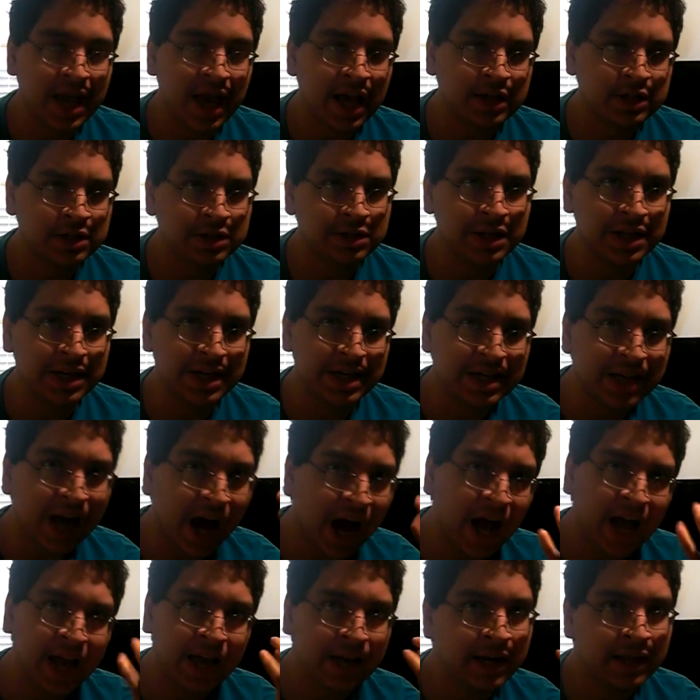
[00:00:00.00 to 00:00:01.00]
actually
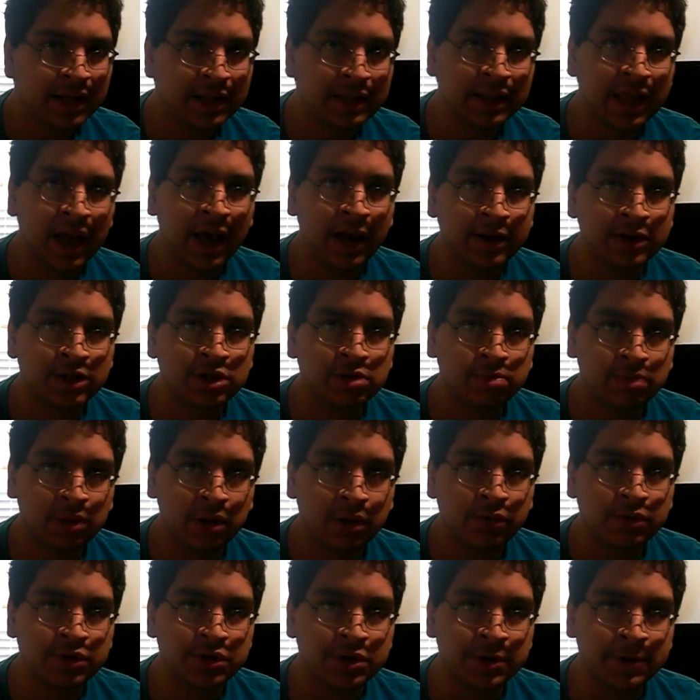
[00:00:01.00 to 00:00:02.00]
died in that
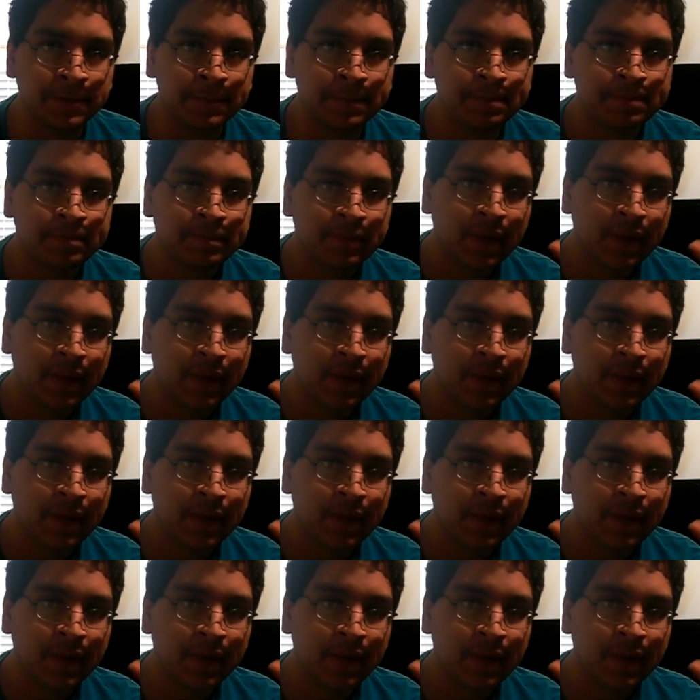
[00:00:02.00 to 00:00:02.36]
explosion.